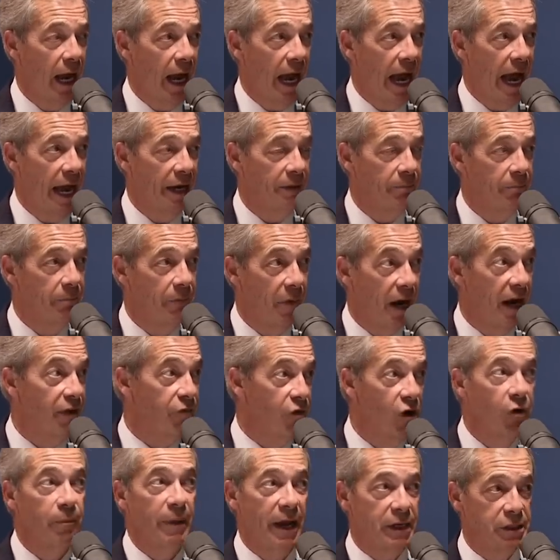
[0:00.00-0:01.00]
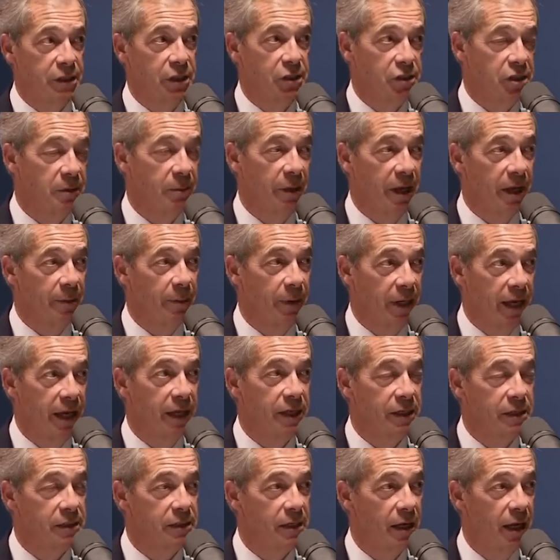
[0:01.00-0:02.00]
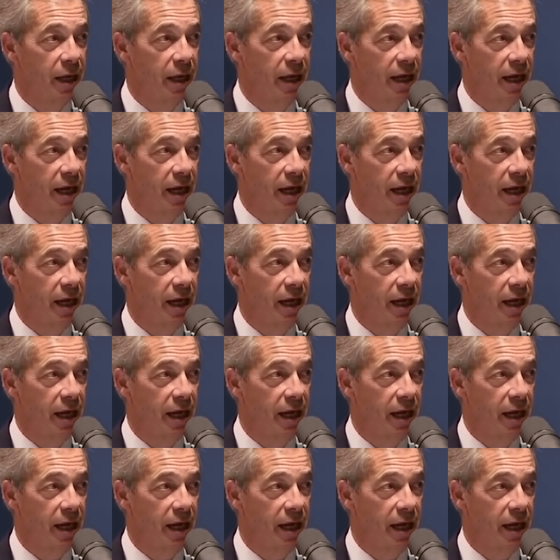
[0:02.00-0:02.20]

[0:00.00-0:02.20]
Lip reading: And my real message to people is,